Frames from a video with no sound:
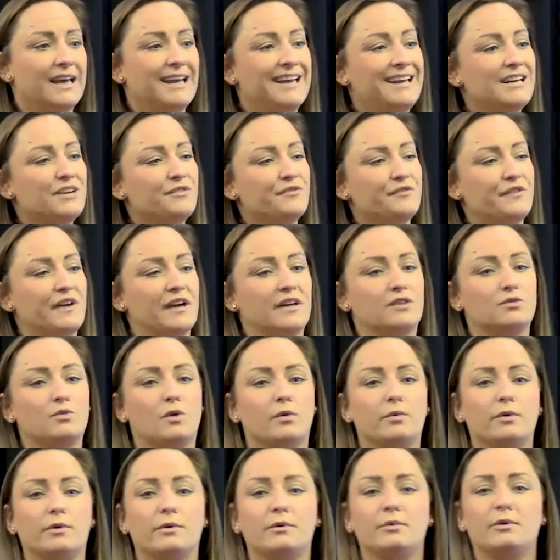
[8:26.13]
in effect
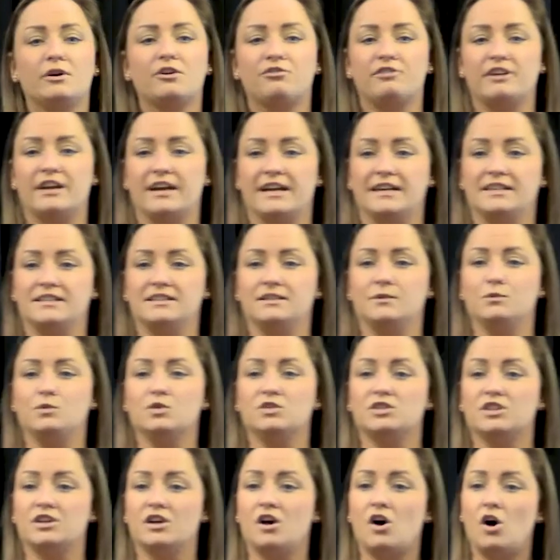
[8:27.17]
what we were creating
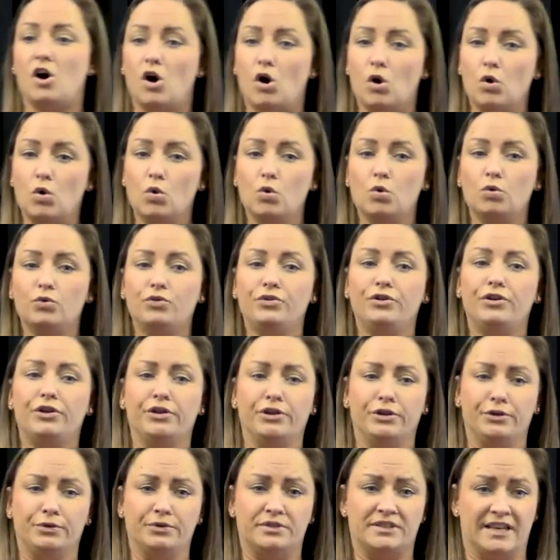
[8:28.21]
was a whole
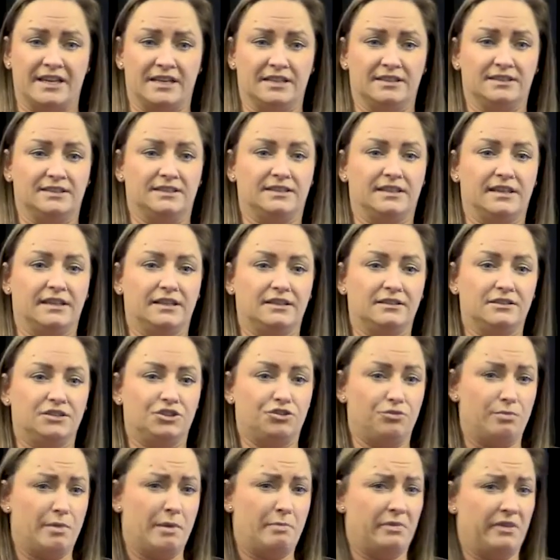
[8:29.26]
new tenancy.
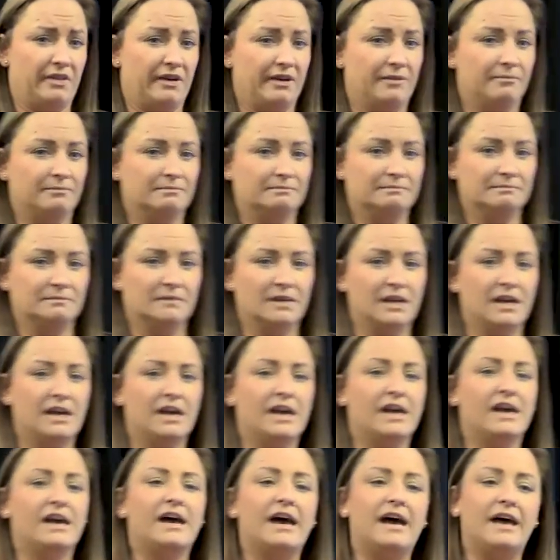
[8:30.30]
Do you remember that?
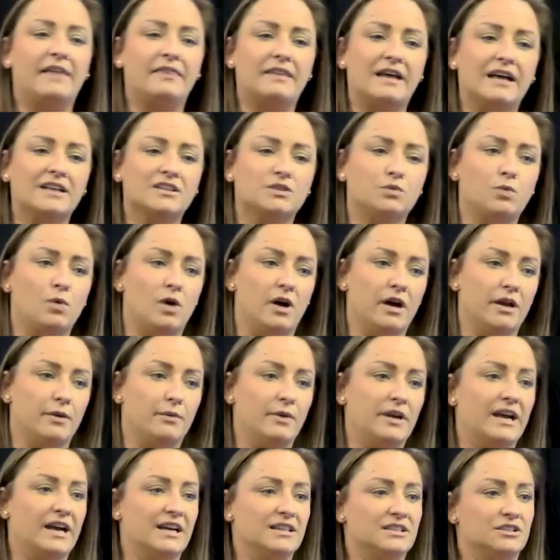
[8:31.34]
And that's why
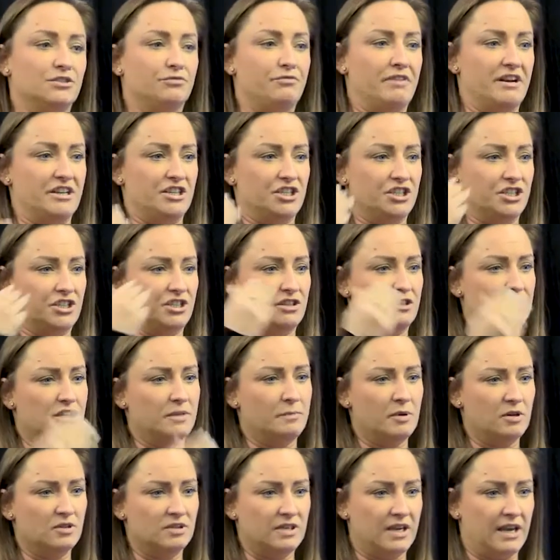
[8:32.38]
we had to register the
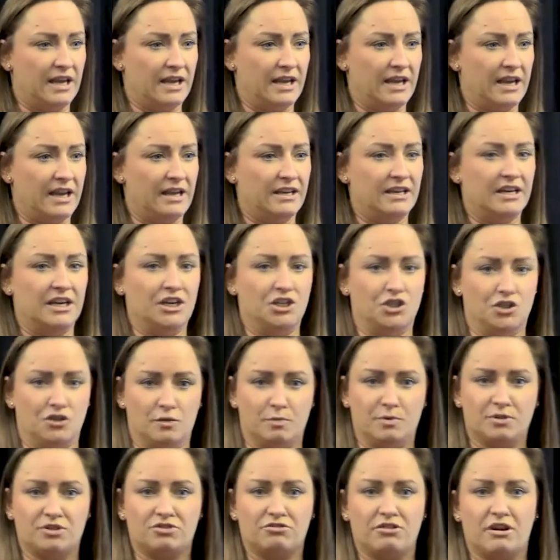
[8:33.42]
deposit again, issue
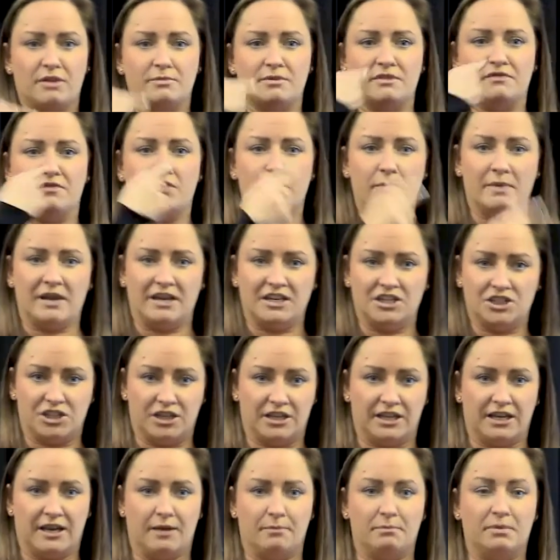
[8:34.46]
the prescribed information
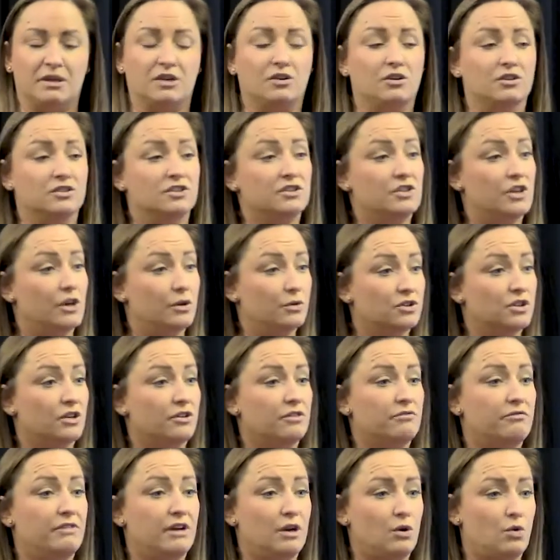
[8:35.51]
again, because those are
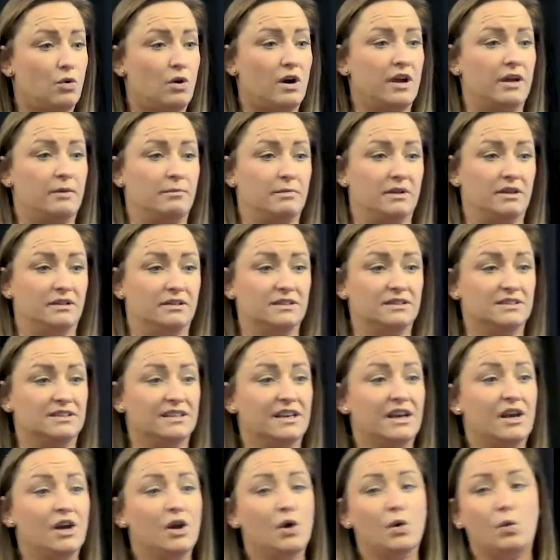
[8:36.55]
the requirements
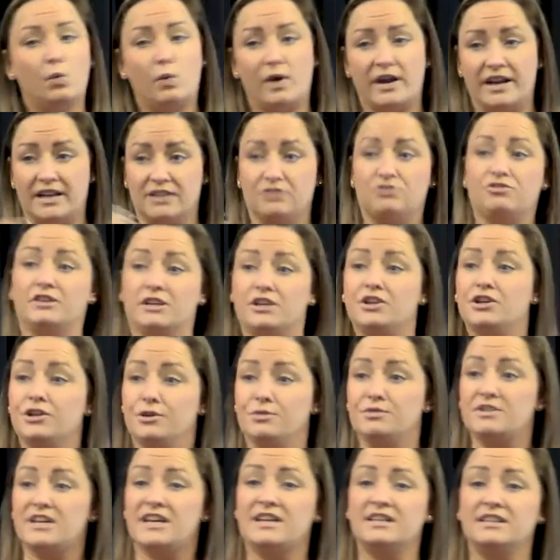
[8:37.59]
when entering a
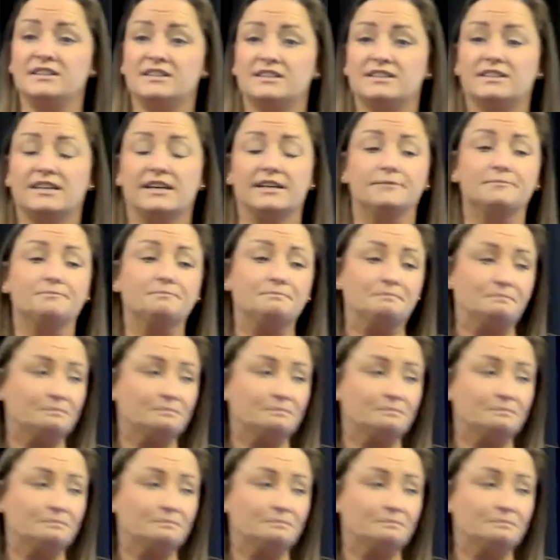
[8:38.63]
new tenancy.